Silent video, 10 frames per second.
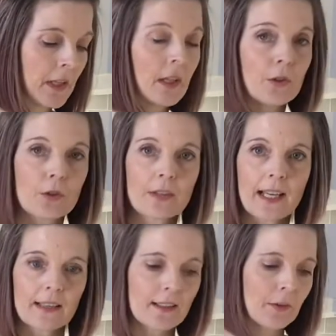To that,
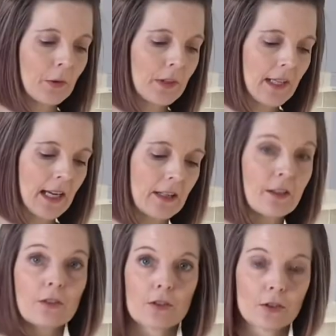I'm going to add
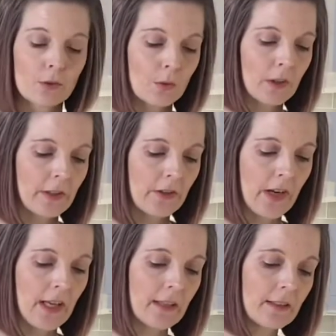2 large
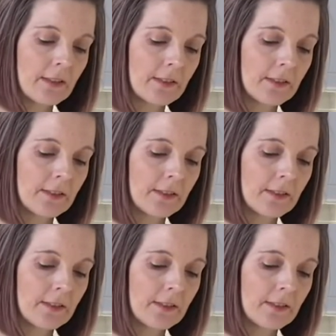eggs,